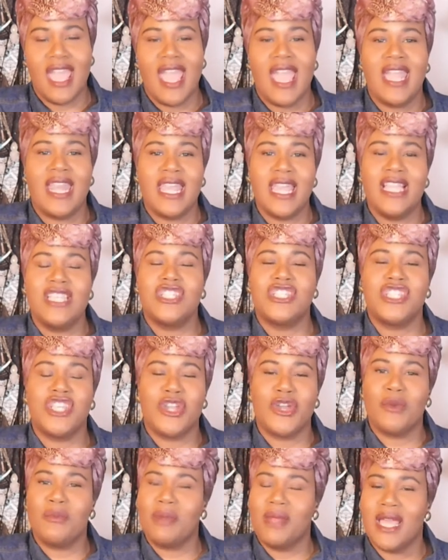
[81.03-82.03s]
And each
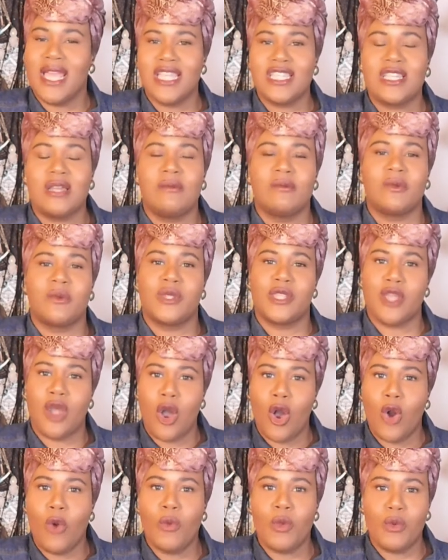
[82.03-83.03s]
tier of pledge comes with its
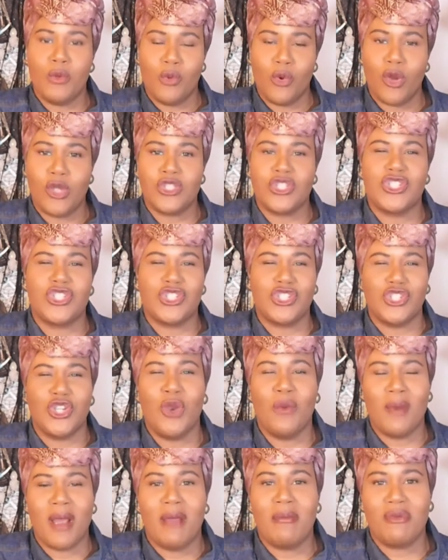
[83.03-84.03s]
own rewards just to
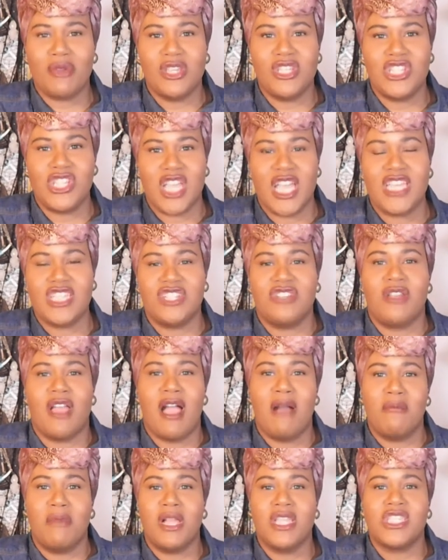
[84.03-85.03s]
show my appreciation on
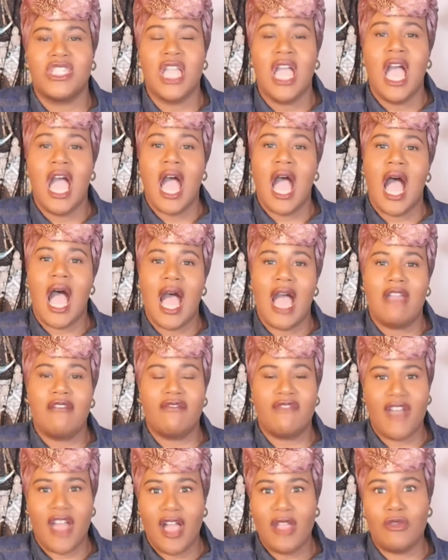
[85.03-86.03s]
how much I
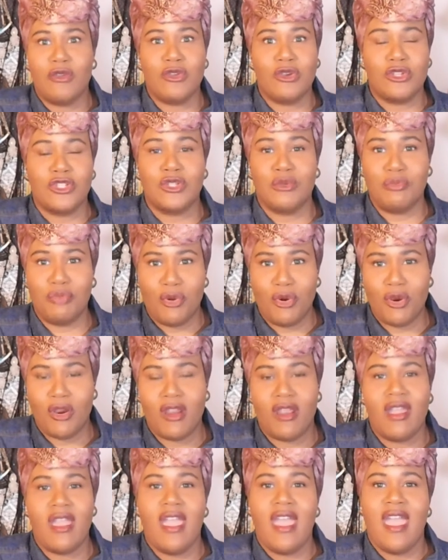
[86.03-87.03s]
value your support